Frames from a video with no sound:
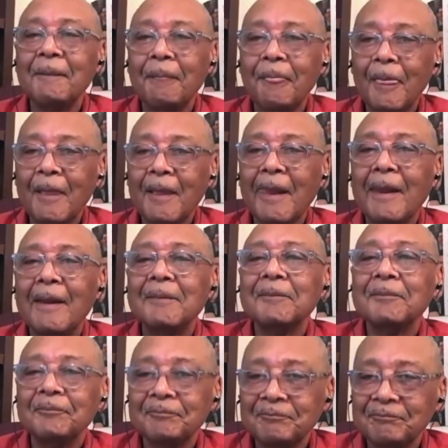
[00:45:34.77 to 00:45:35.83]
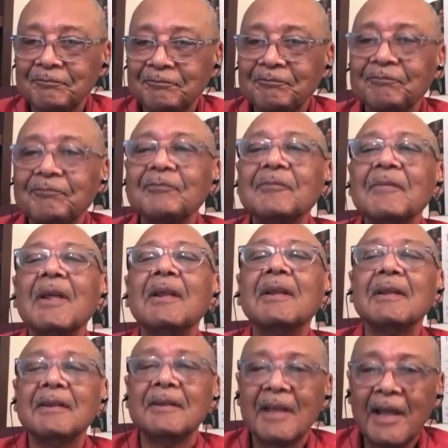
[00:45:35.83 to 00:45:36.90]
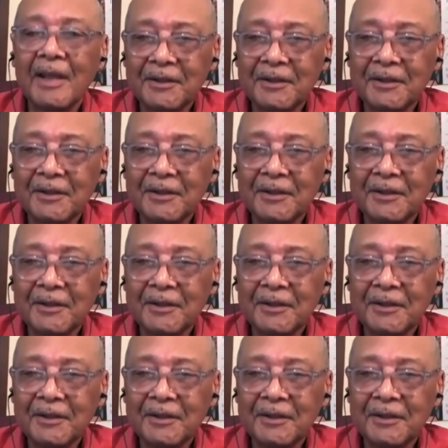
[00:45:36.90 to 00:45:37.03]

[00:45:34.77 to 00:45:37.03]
We had a stronger black community. Now,